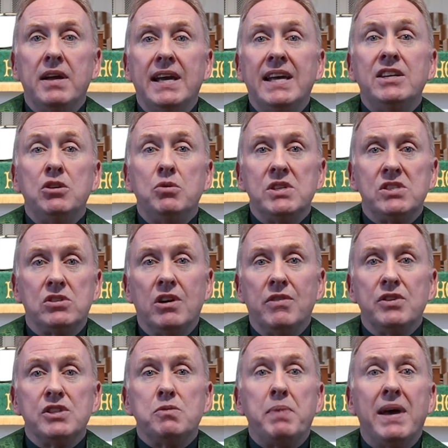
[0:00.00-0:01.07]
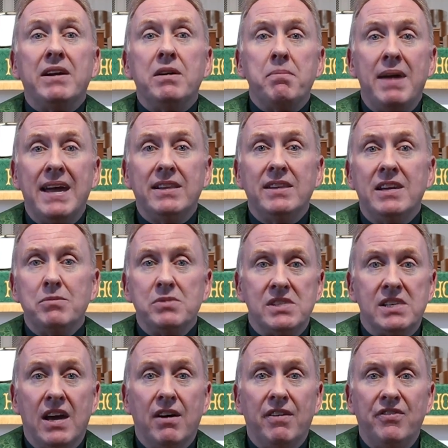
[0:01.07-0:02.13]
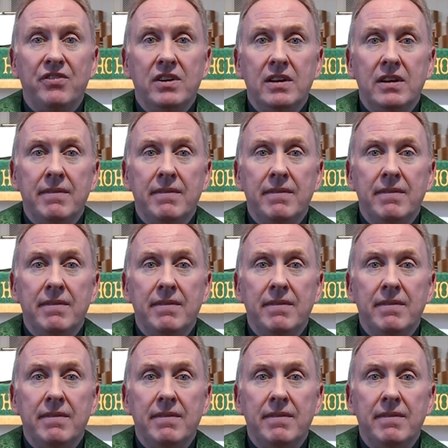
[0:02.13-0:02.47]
into his service better men than himself."